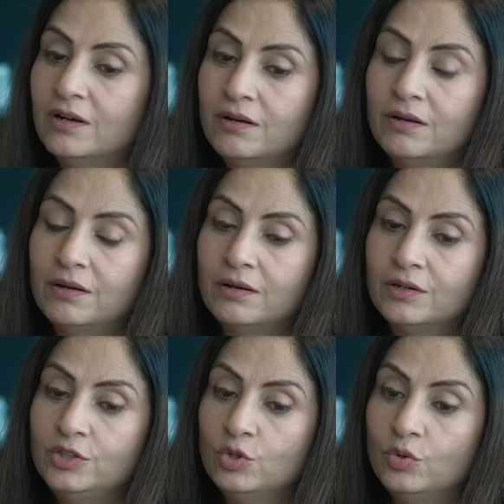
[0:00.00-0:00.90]

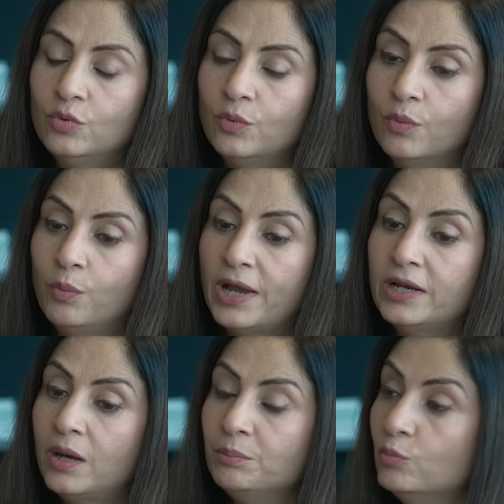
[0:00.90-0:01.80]
uh, you know,
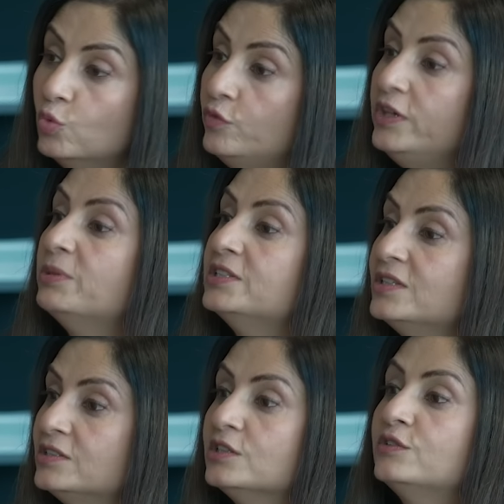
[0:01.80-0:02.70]
while our movie
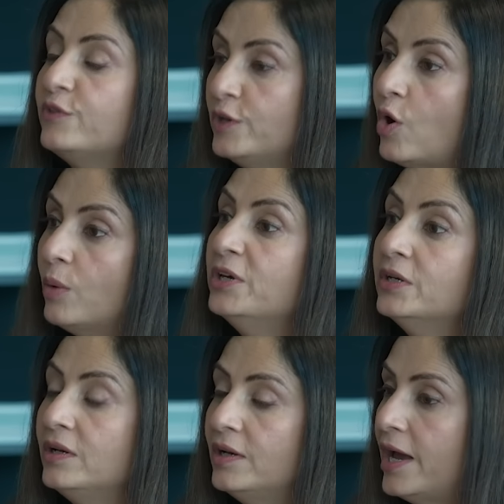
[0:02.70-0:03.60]
business is
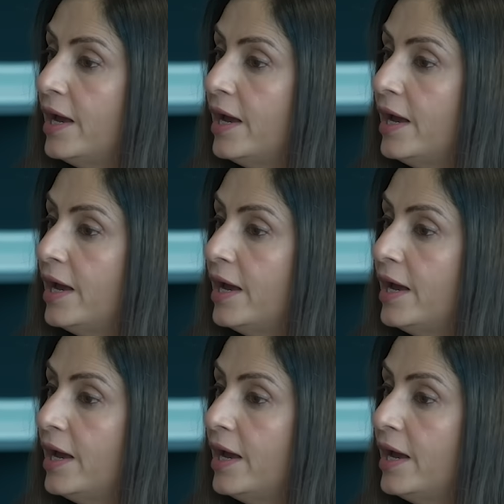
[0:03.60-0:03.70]
phenomenal mm.